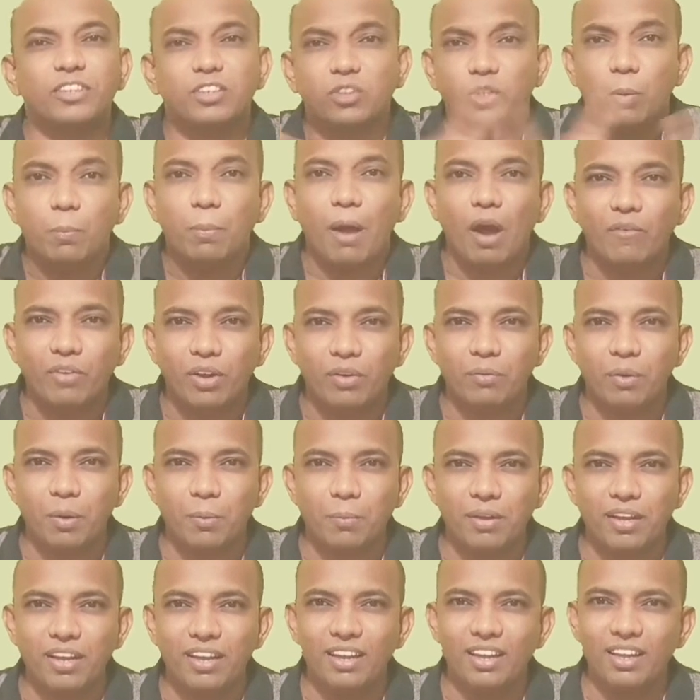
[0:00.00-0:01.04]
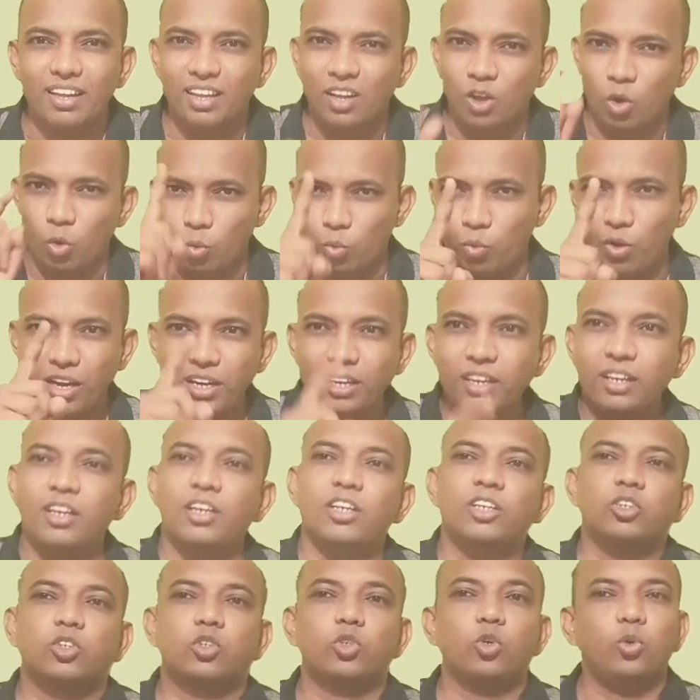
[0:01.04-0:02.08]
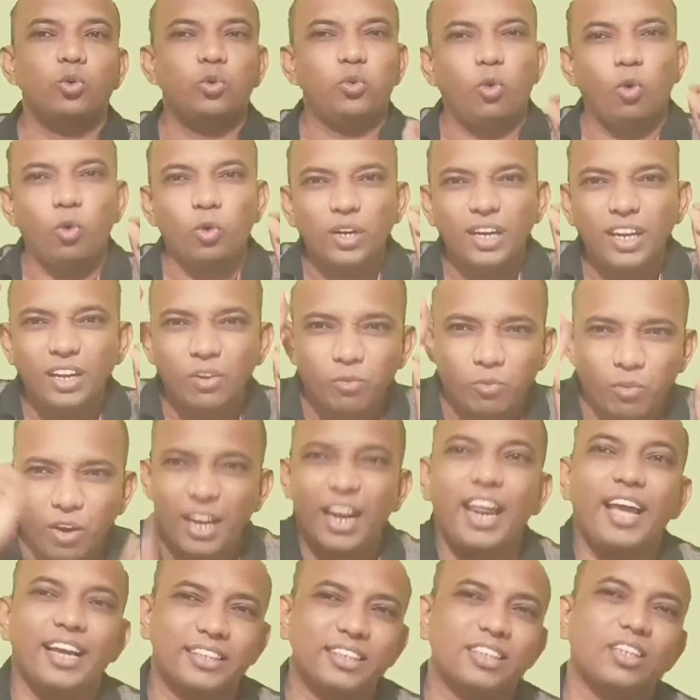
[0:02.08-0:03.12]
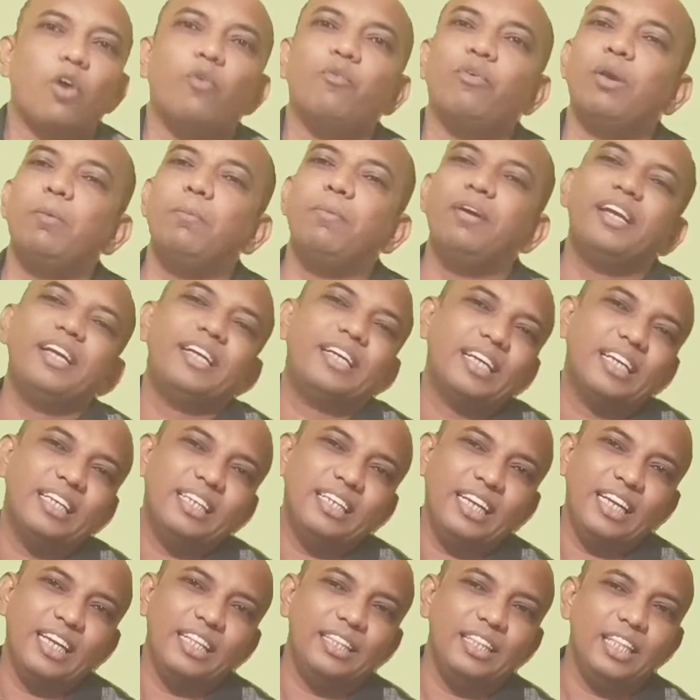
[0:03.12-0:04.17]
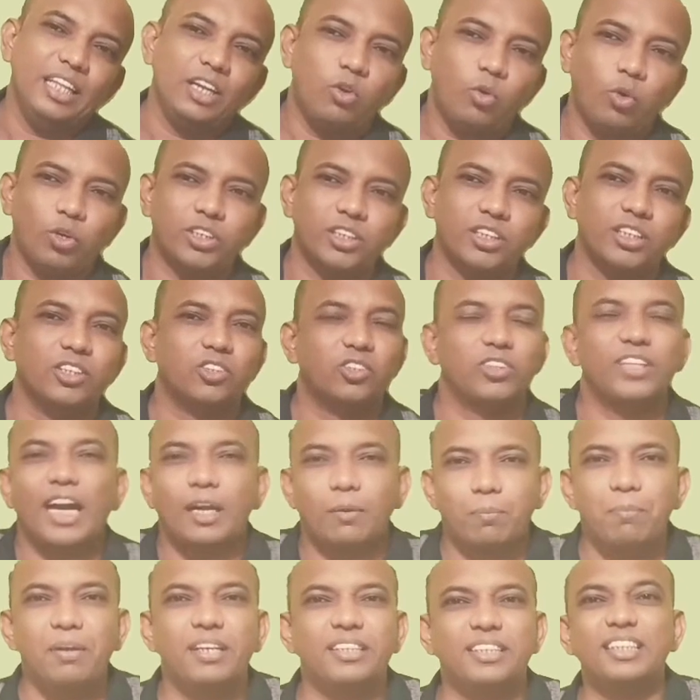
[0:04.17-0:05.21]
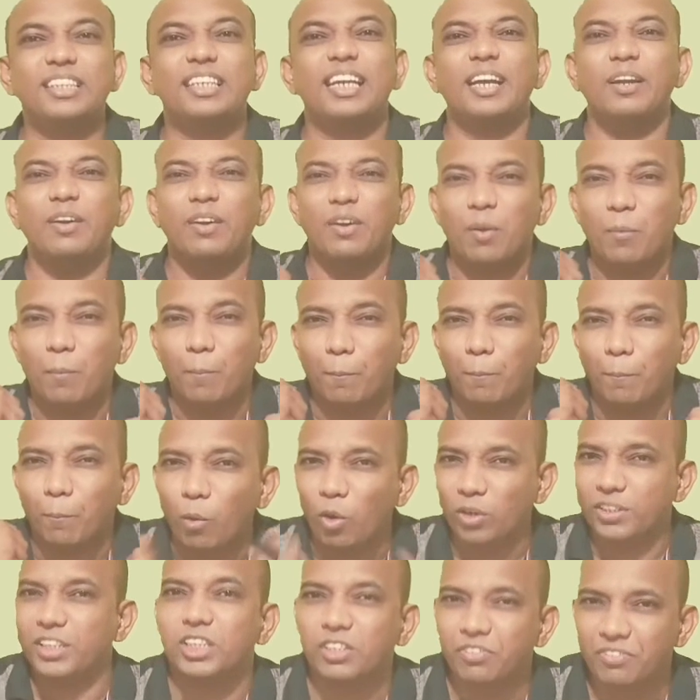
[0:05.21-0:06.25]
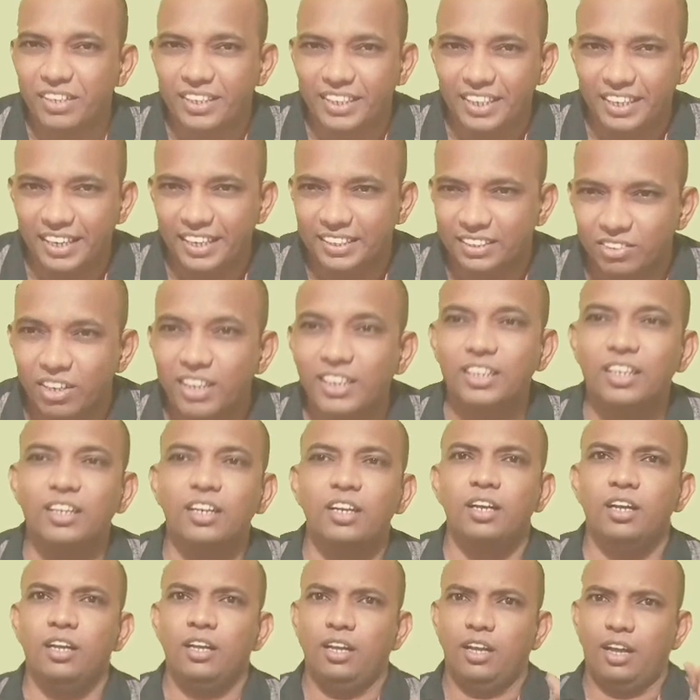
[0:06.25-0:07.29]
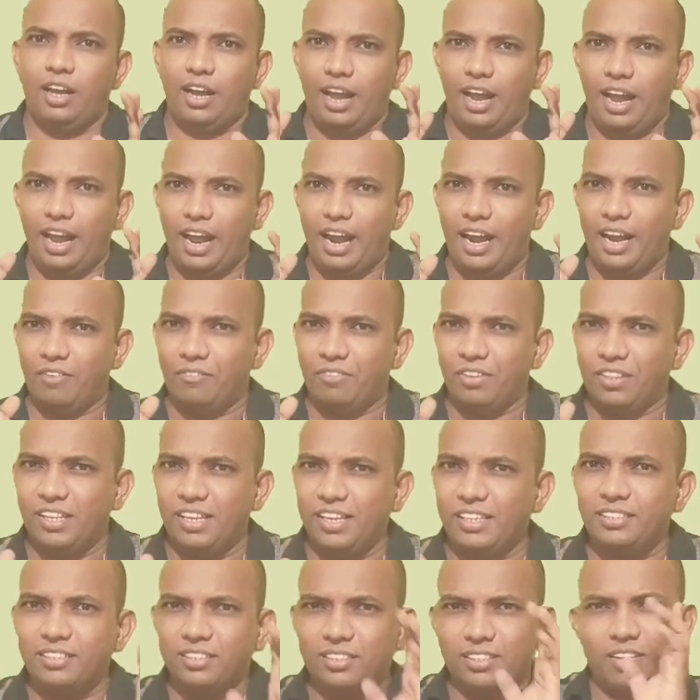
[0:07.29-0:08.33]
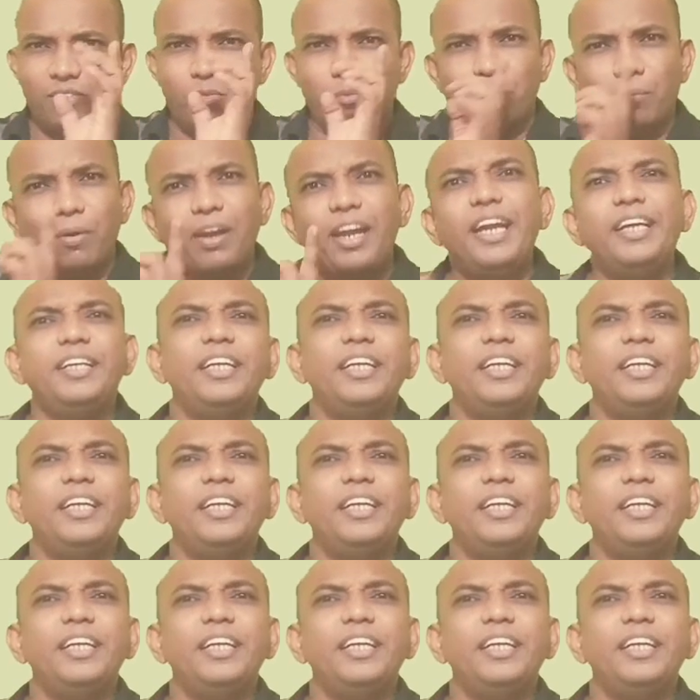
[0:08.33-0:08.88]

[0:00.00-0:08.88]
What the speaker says: difference of the power will be 1, so only 1x will be written in the quotient, so that makes it positive 18x, right? And after this,